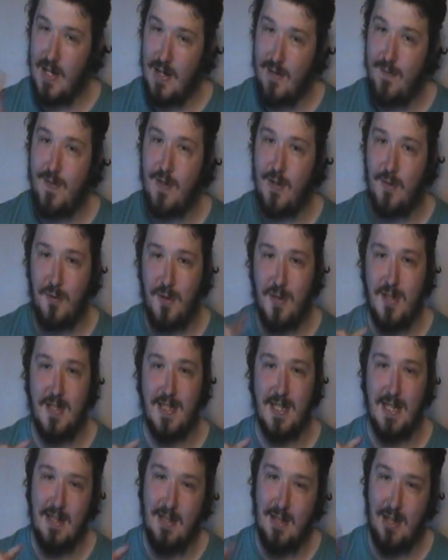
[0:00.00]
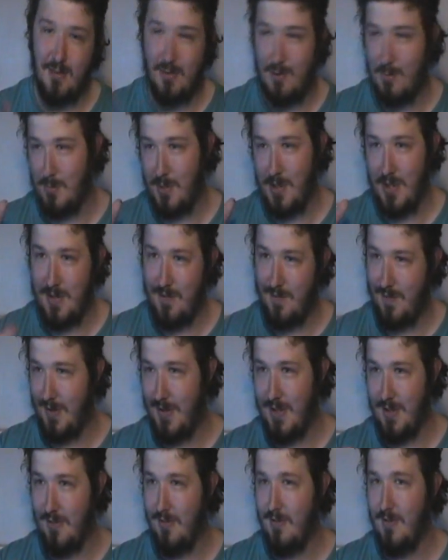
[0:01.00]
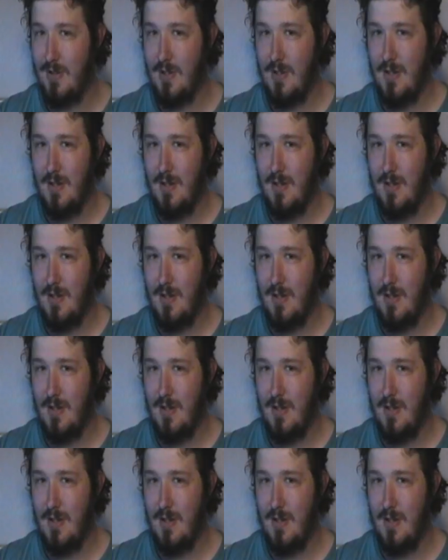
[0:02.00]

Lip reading: If you want it, I won't mind if you don't,